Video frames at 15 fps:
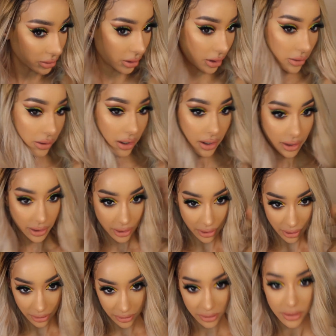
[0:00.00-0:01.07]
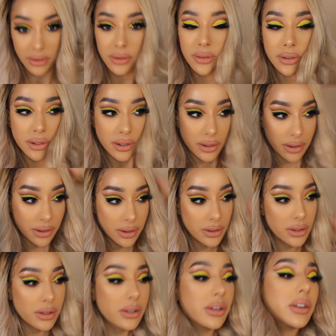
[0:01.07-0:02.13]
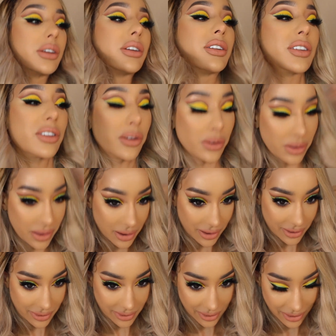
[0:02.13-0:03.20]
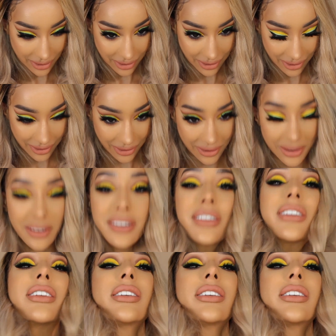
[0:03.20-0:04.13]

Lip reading: all right. So this is